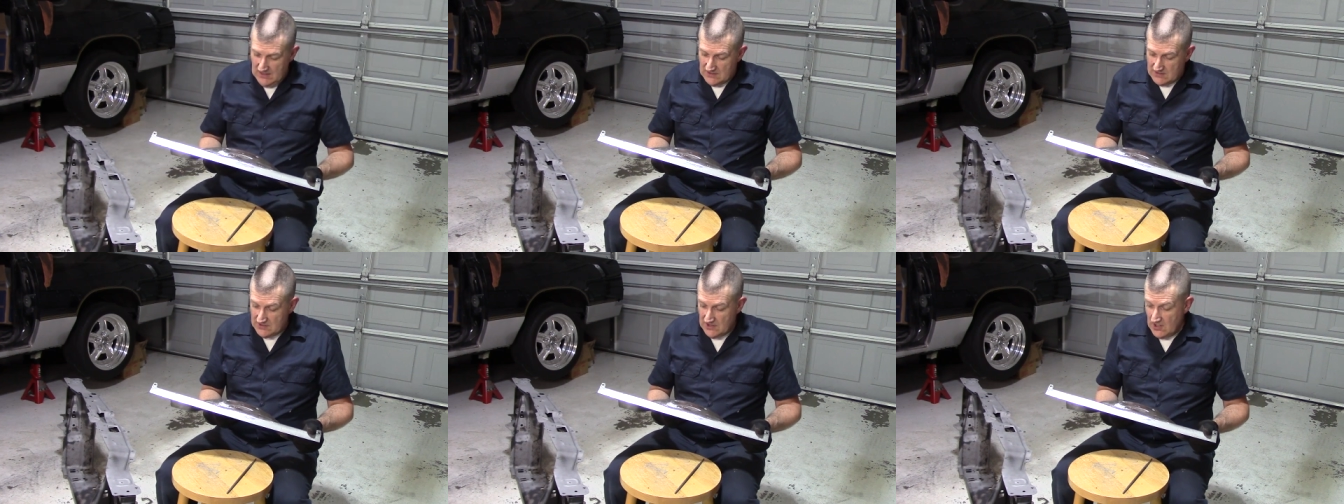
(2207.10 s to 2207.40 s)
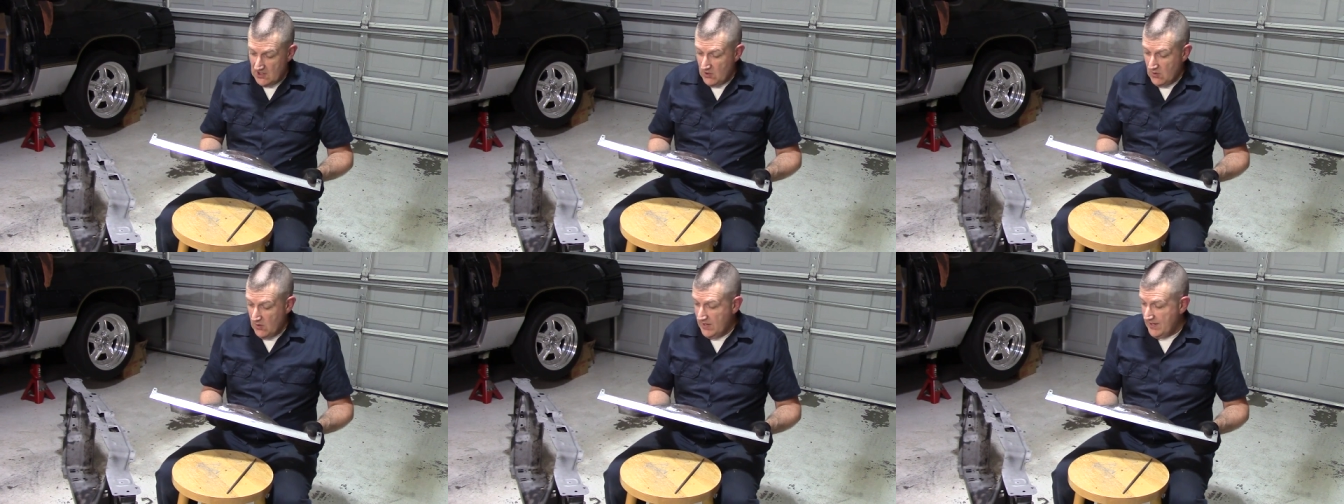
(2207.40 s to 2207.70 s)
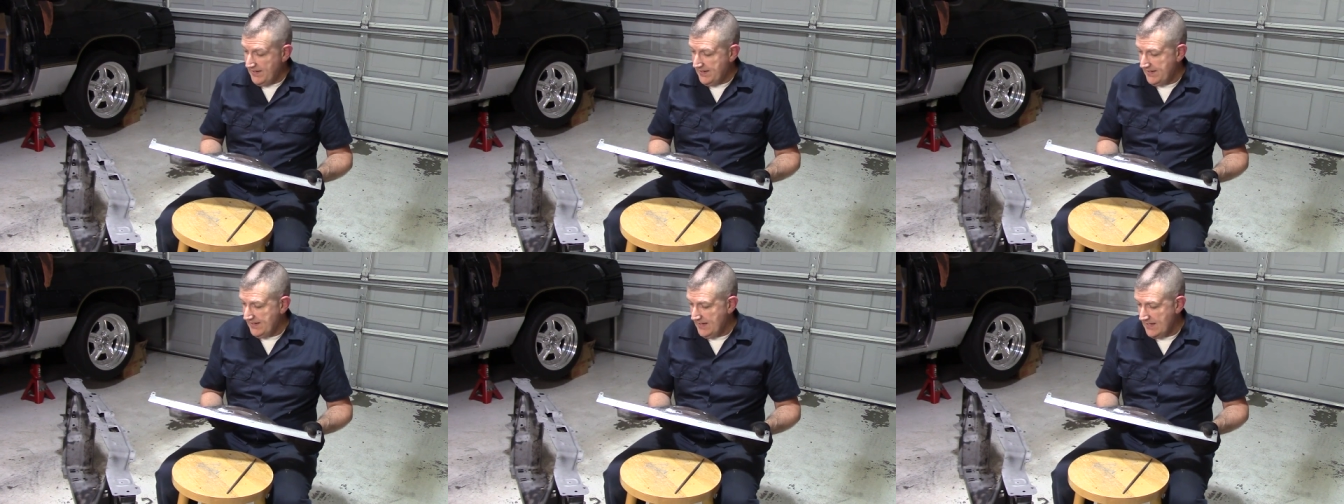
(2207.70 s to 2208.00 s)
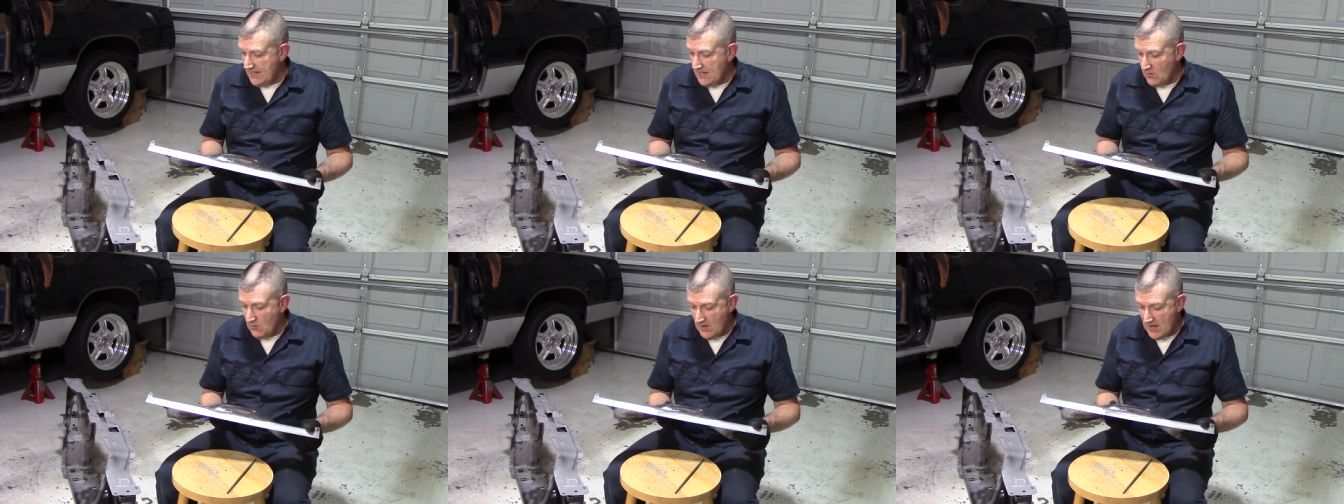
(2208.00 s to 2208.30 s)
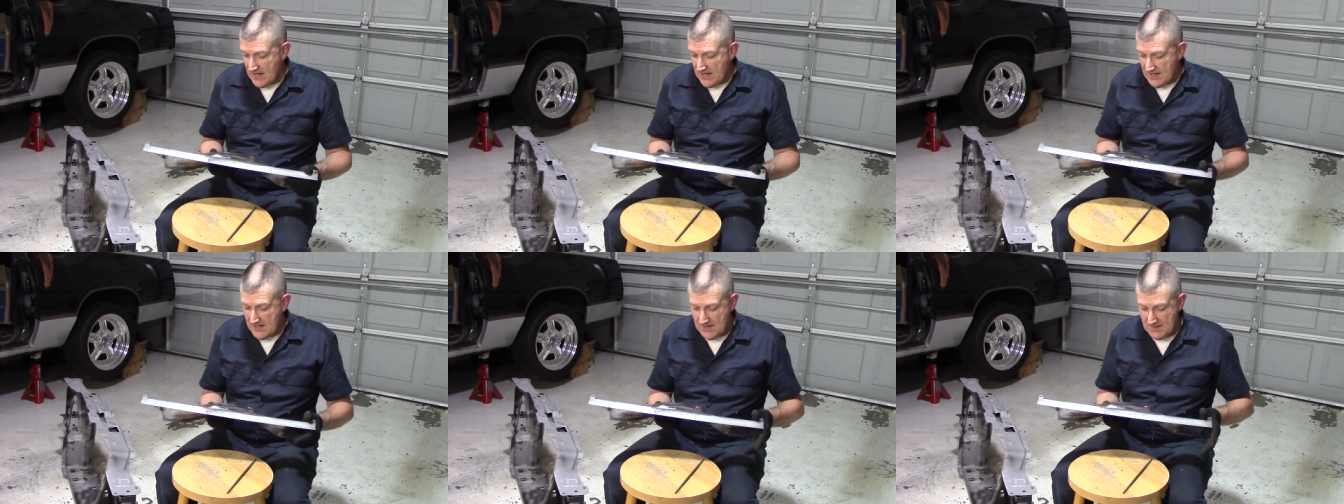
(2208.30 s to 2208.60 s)
So
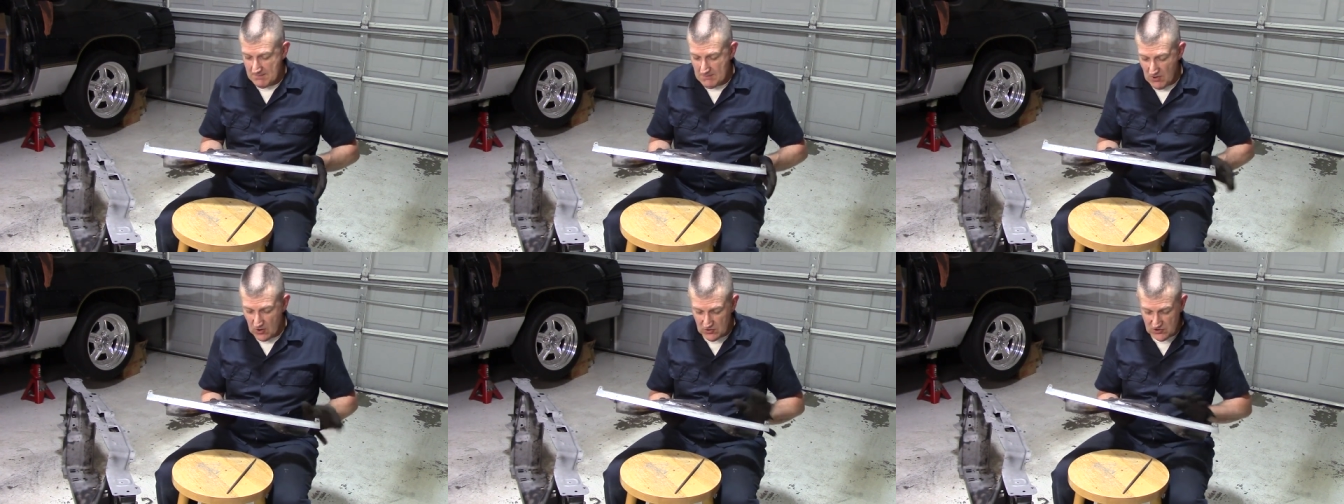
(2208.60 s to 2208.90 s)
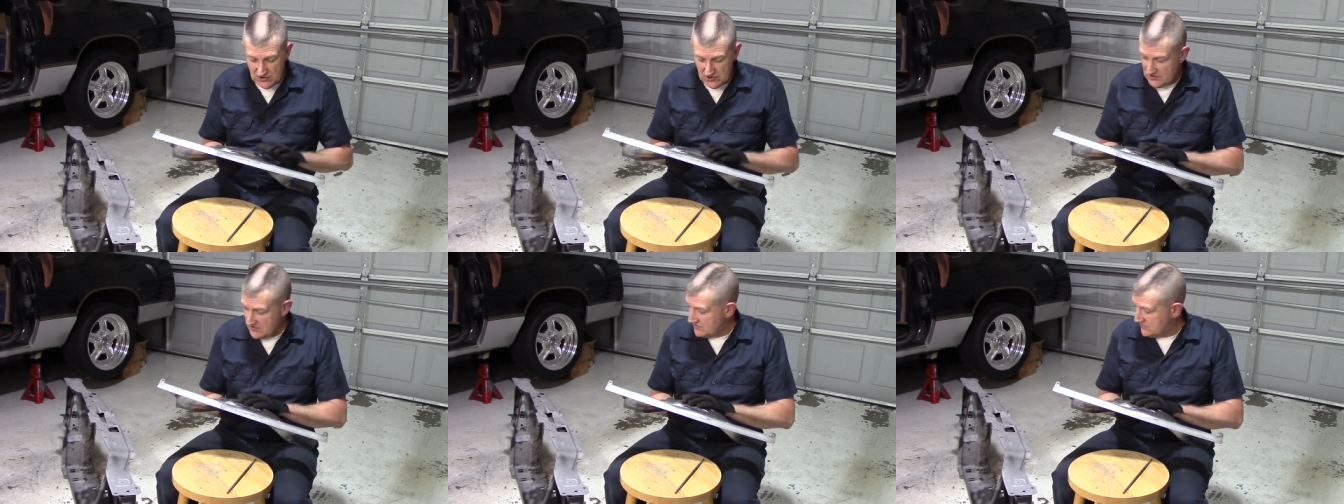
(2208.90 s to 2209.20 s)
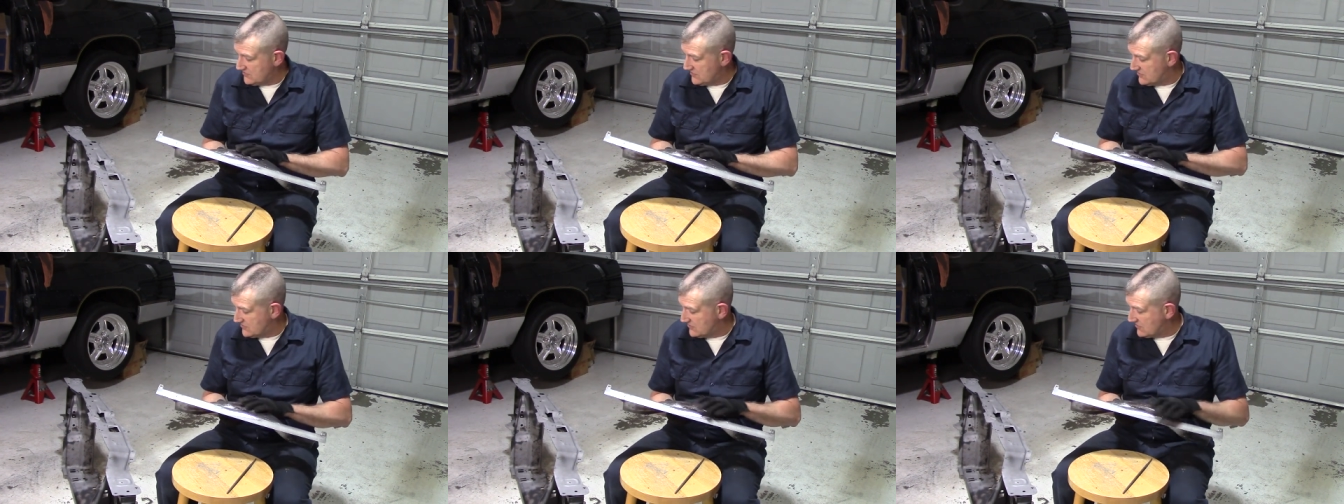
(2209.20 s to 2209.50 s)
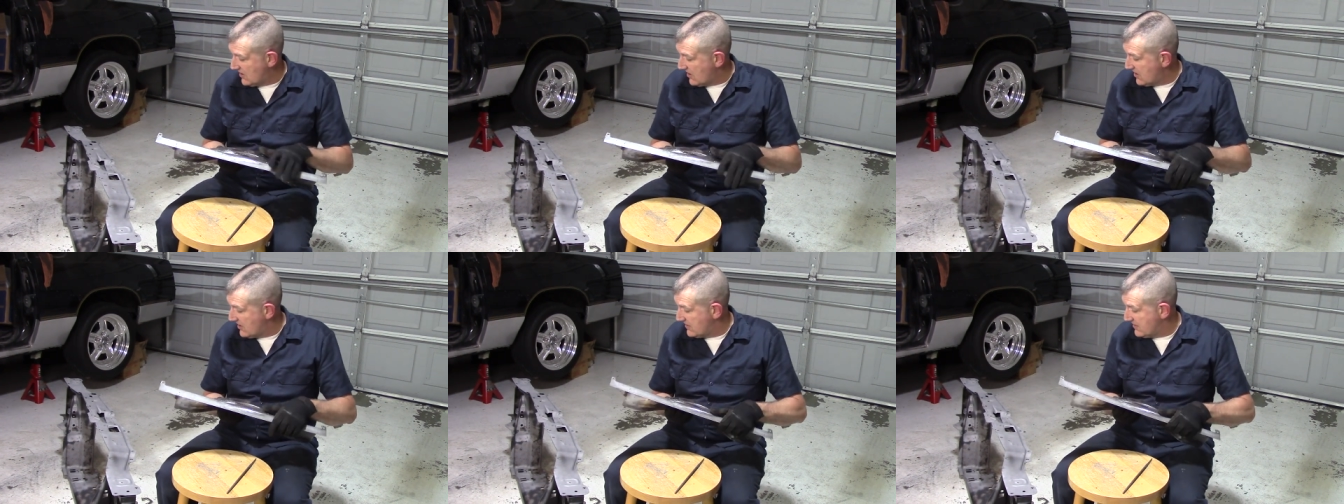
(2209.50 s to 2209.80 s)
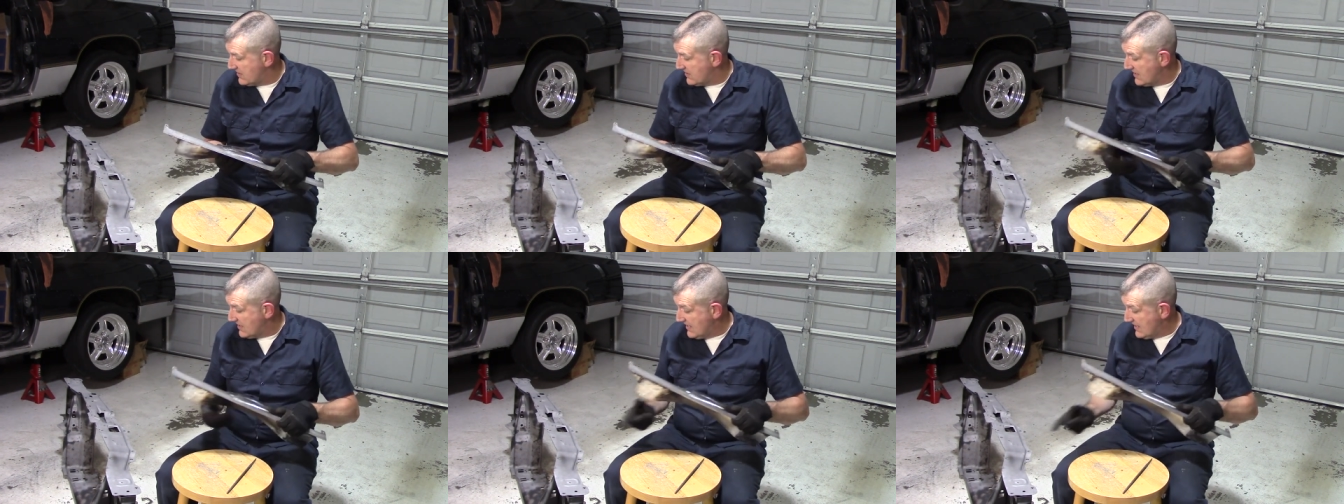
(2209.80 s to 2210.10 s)
anyway, most of this is
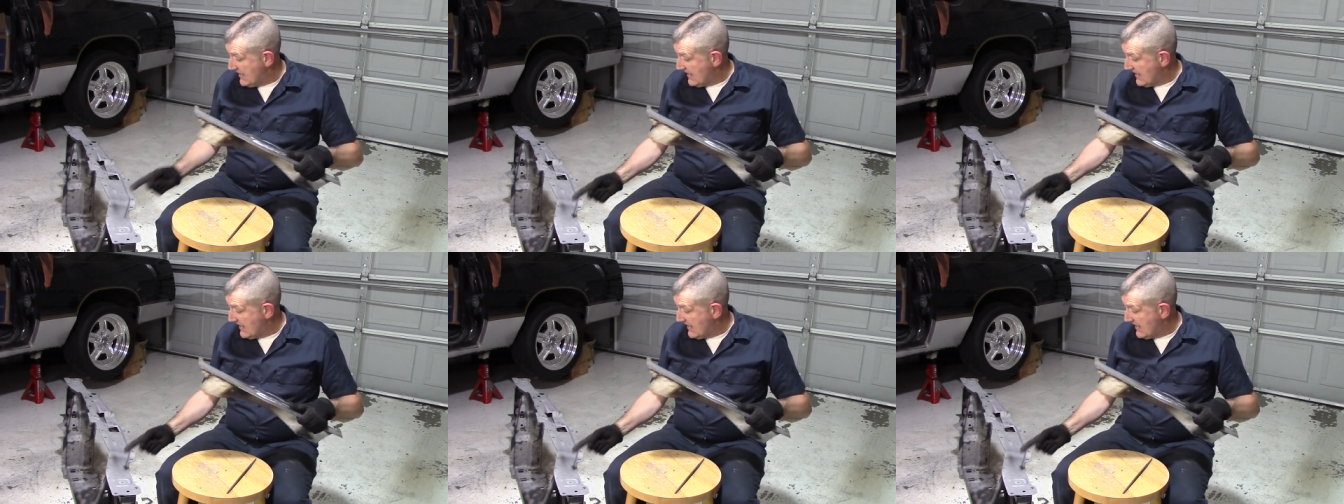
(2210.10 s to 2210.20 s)
done.